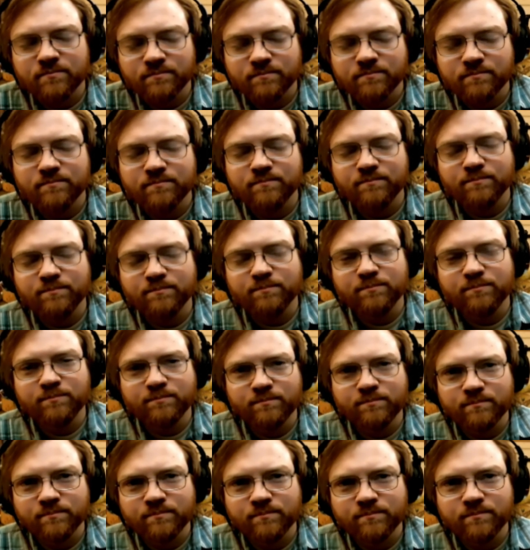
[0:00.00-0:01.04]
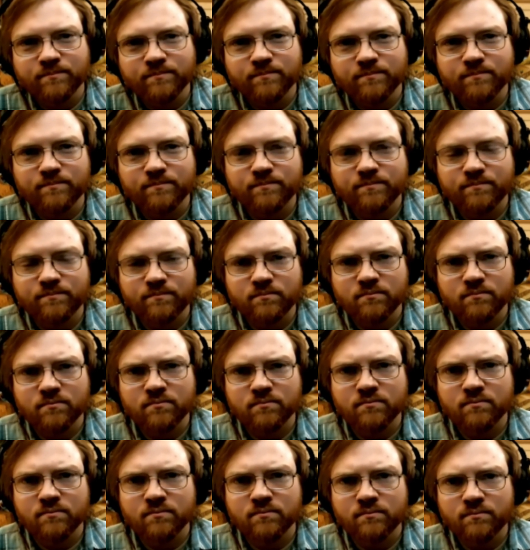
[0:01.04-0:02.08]

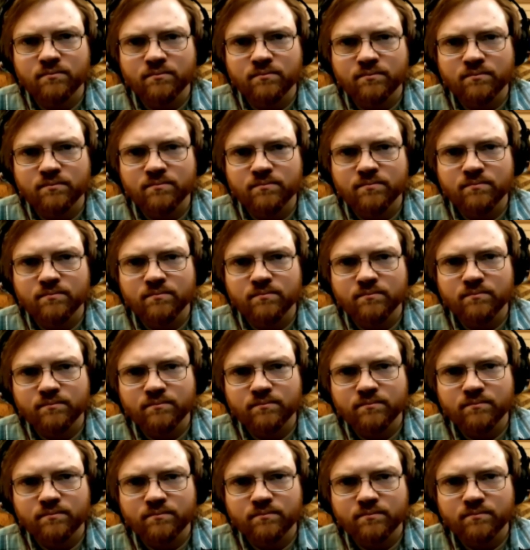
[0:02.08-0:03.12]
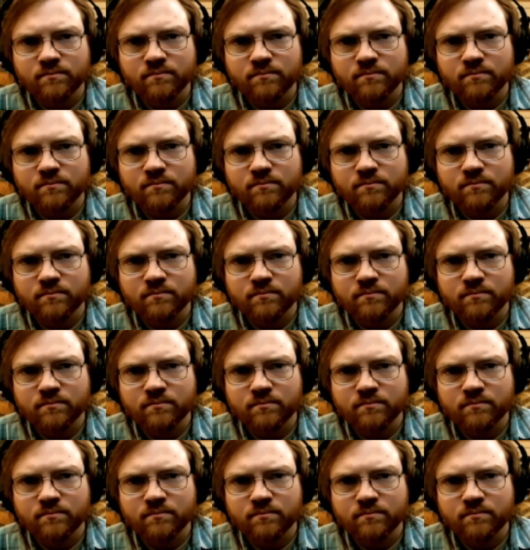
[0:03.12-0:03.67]
This person isn't speaking.